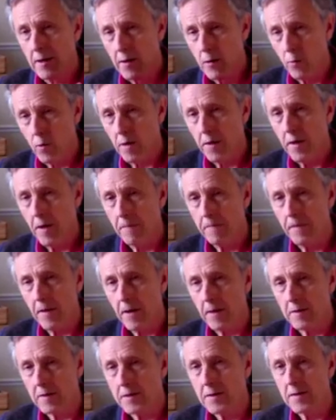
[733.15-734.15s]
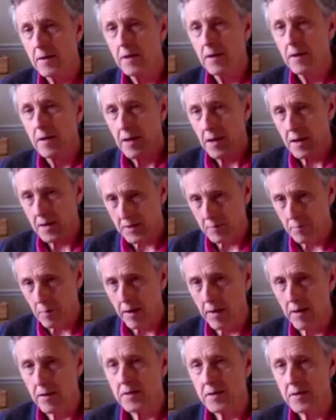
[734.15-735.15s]
with her felt
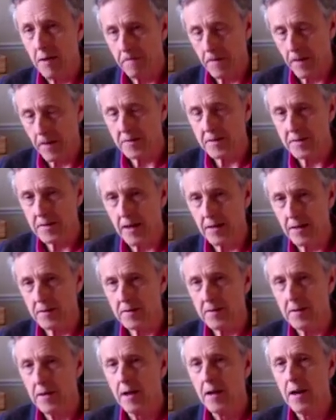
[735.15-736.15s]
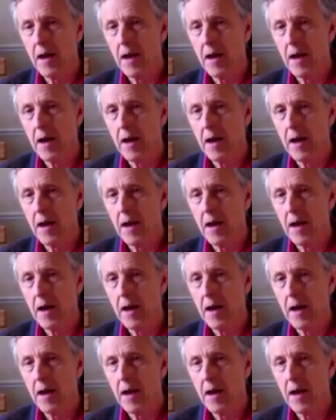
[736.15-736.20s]
experience, her felt sense,